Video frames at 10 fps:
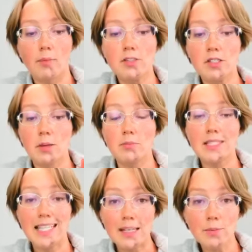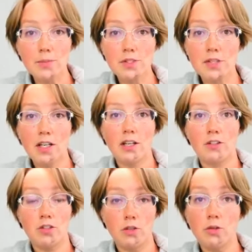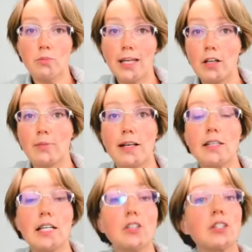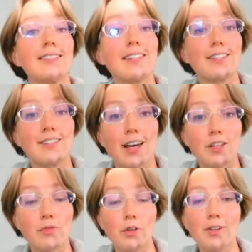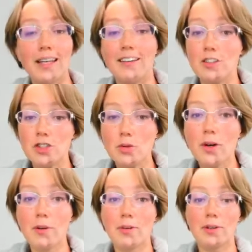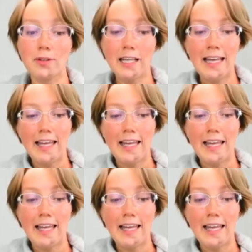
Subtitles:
some tips to make your meditation successful and enjoyable.